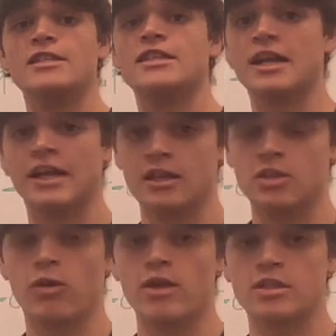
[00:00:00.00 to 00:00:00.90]
is going to get
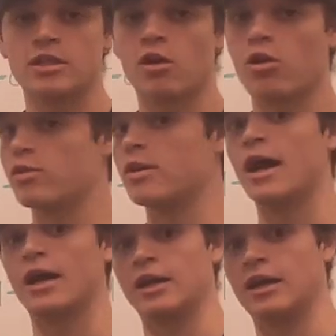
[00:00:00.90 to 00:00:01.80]
into Wesleyan or they're
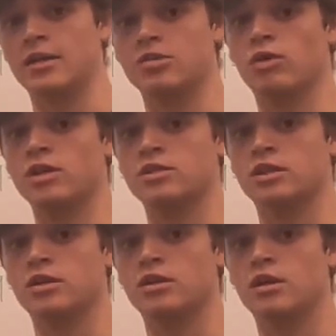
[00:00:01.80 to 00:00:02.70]
not going to get into Wesleyan.